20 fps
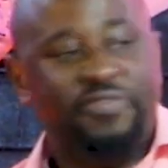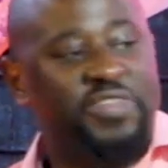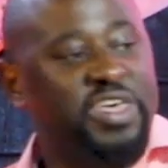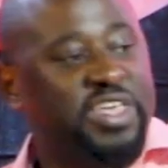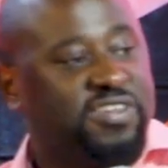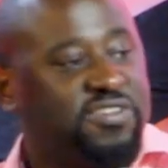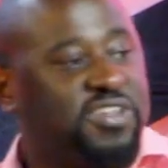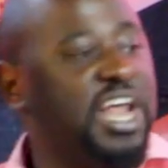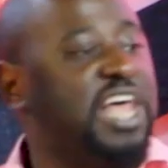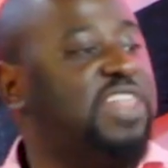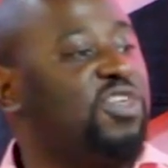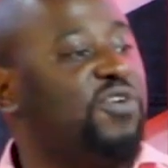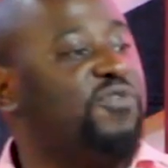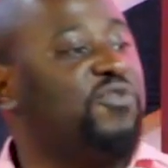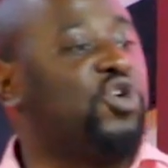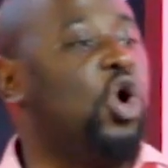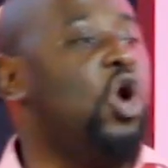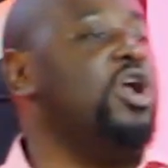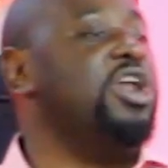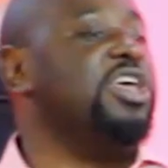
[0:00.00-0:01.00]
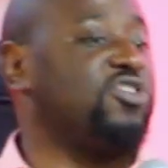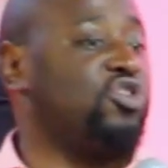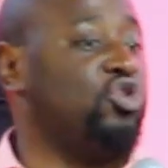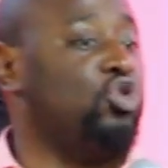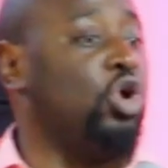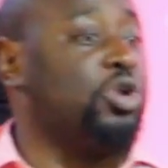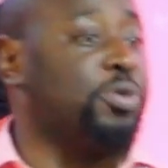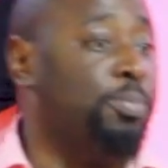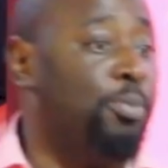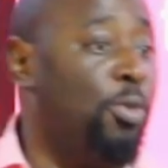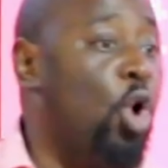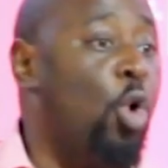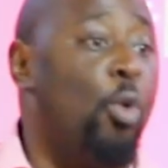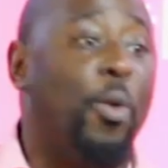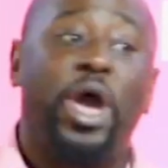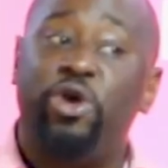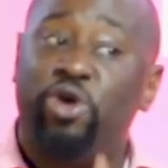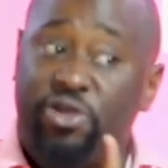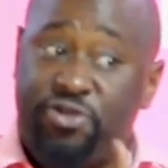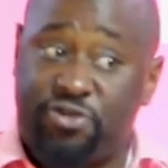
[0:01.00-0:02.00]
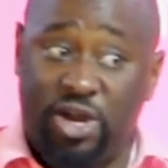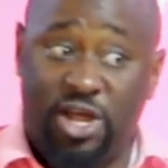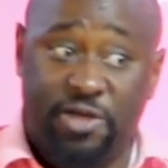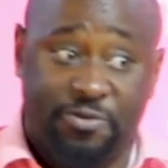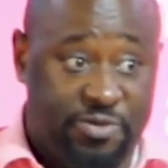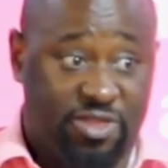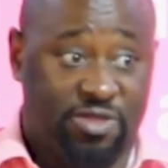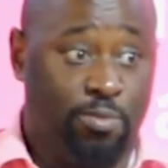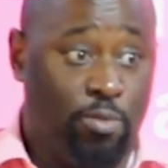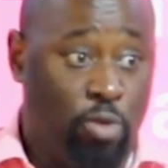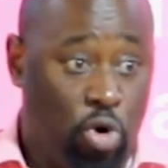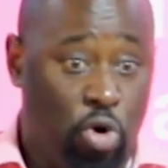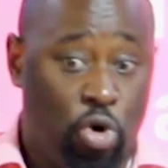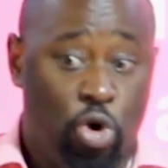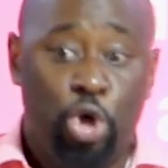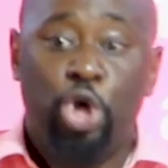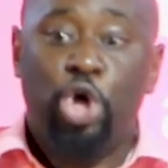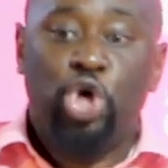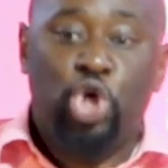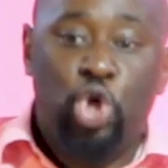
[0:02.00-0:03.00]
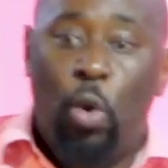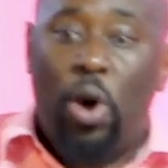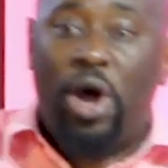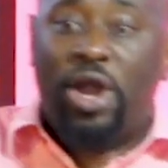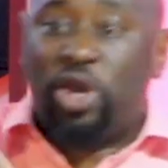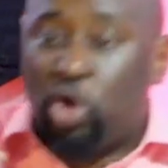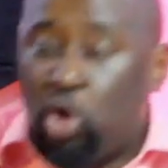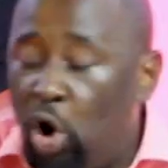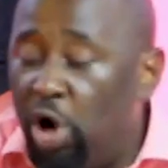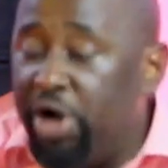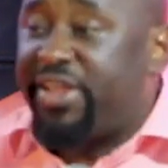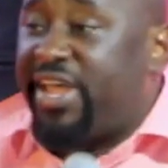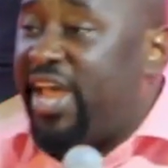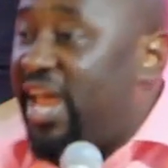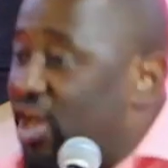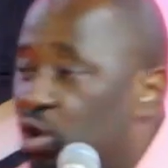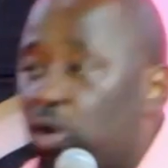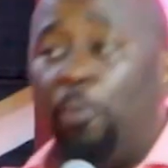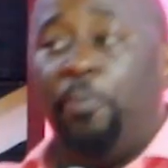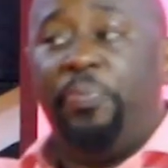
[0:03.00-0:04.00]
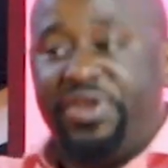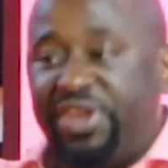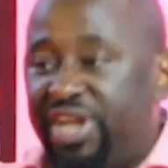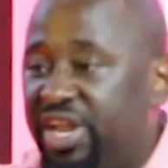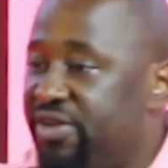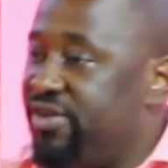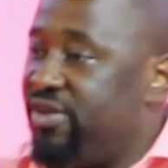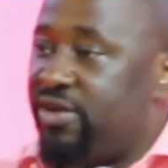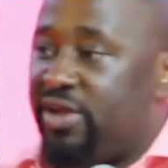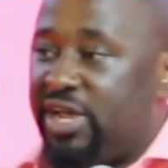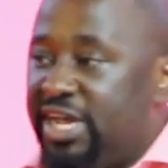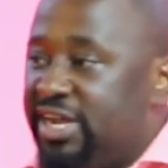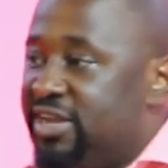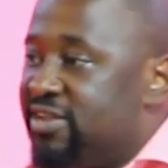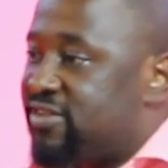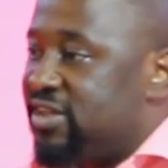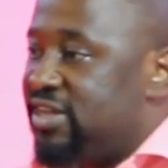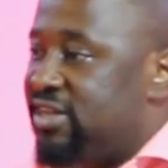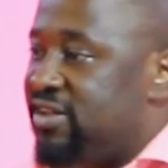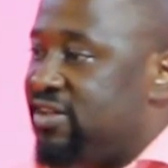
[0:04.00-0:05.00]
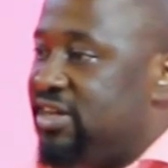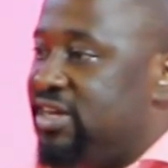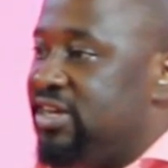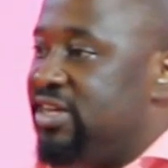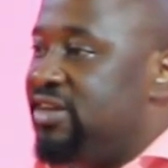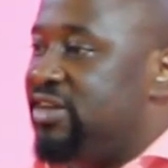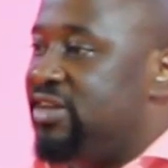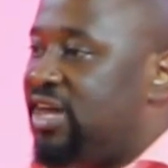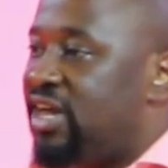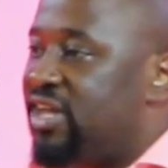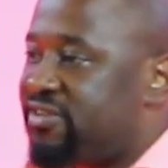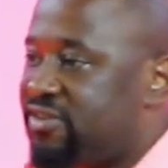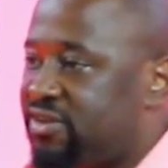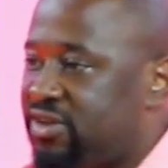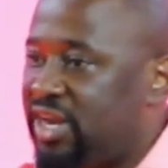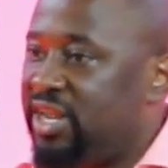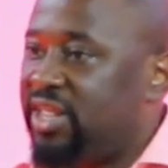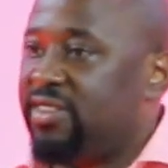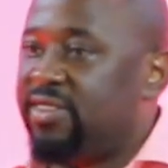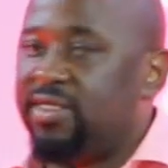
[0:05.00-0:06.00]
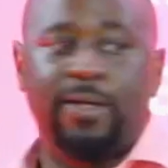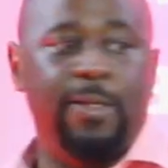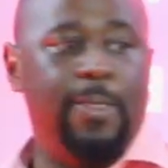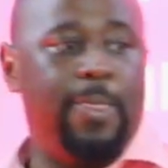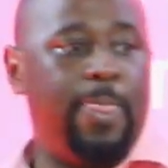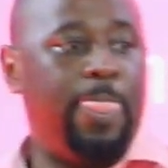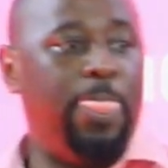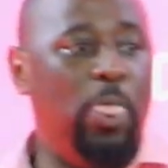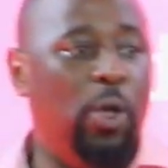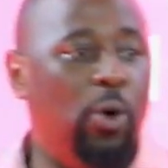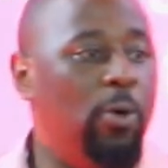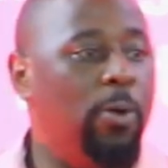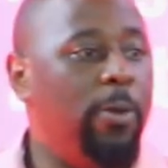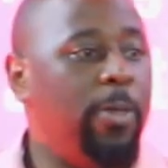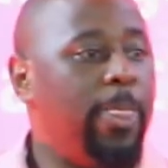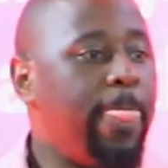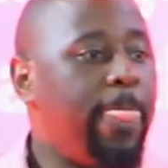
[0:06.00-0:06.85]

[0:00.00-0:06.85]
The strength of God is not more where your strength is more. You and God can compete in, in, in, in uh, strength. No.